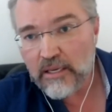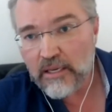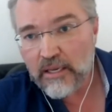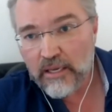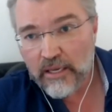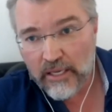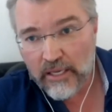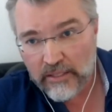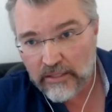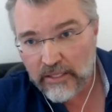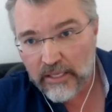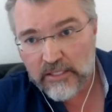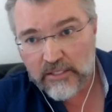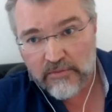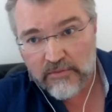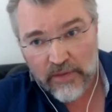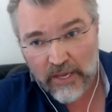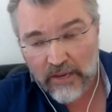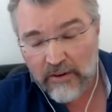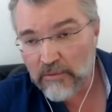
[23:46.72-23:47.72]
in this
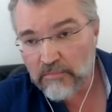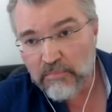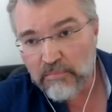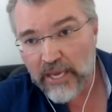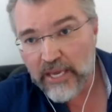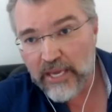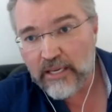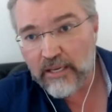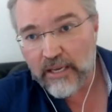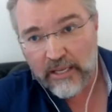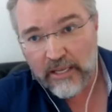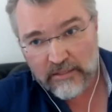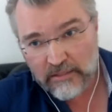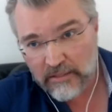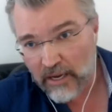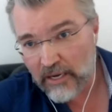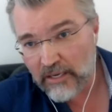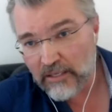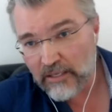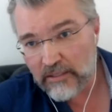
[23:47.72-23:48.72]
very big
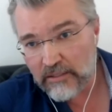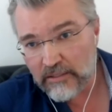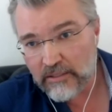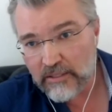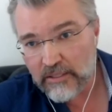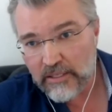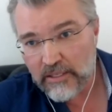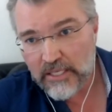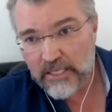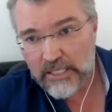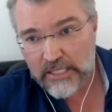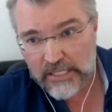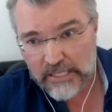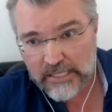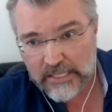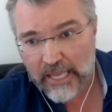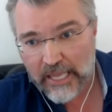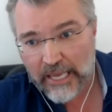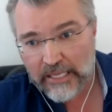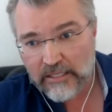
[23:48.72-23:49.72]
entangled
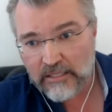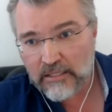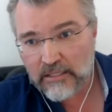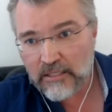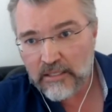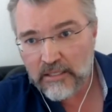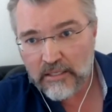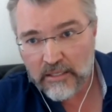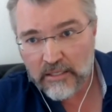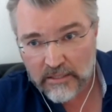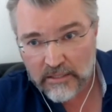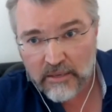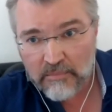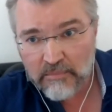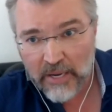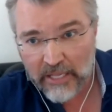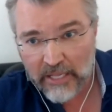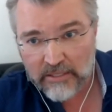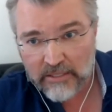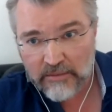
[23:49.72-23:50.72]
state in the
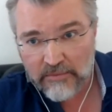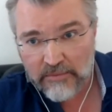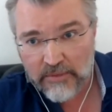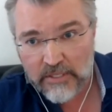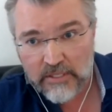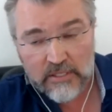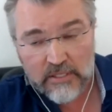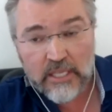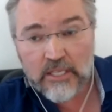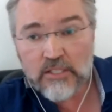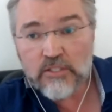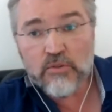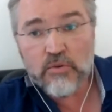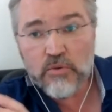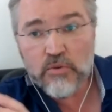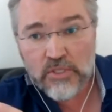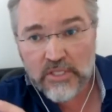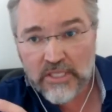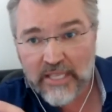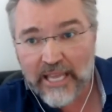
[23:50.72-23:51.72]
multiverse. These
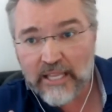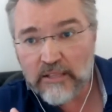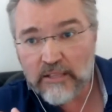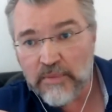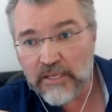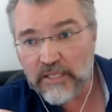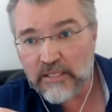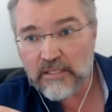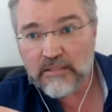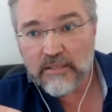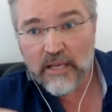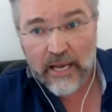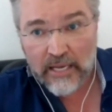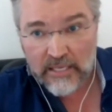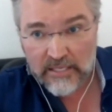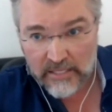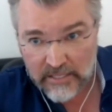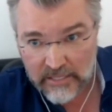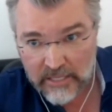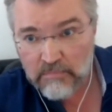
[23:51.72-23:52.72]
two statements are
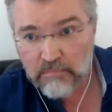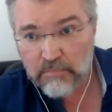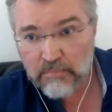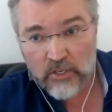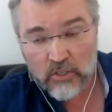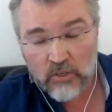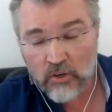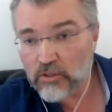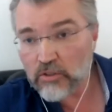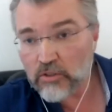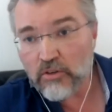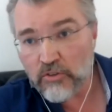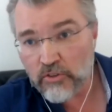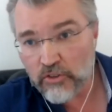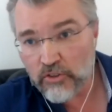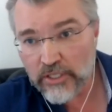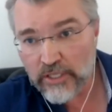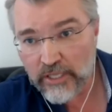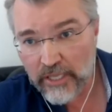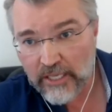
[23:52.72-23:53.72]
simply not
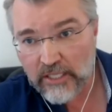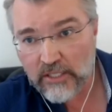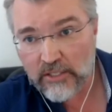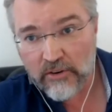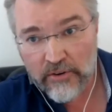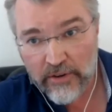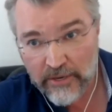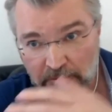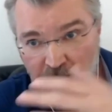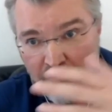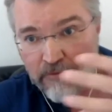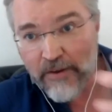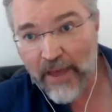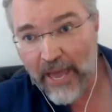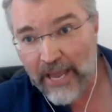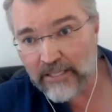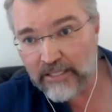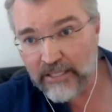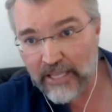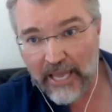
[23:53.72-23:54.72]
contradictory. In
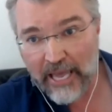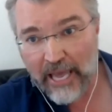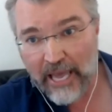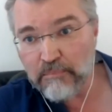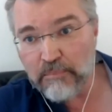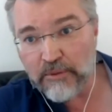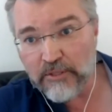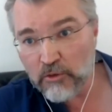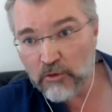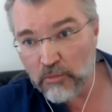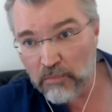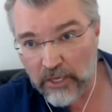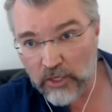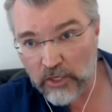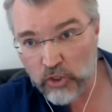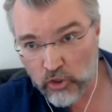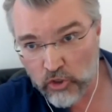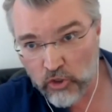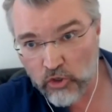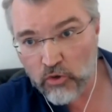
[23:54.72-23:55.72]
fact, they happen to be
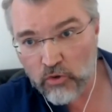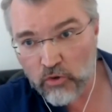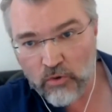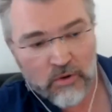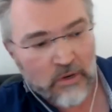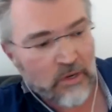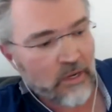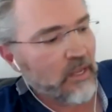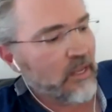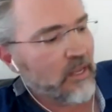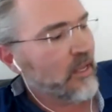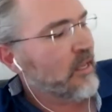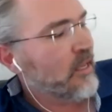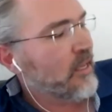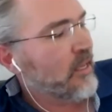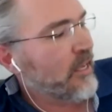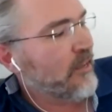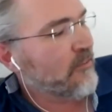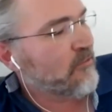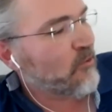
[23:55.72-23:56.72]
true
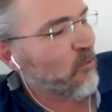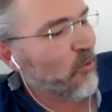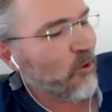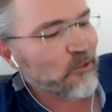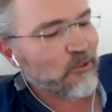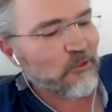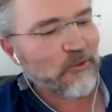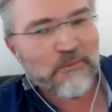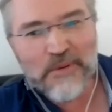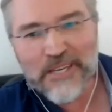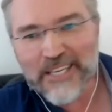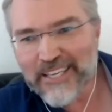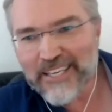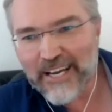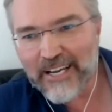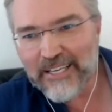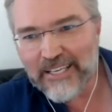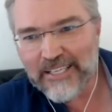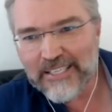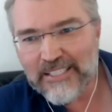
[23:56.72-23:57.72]
if quantum
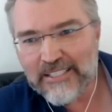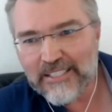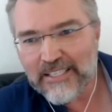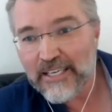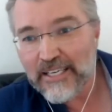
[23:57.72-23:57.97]
mechanics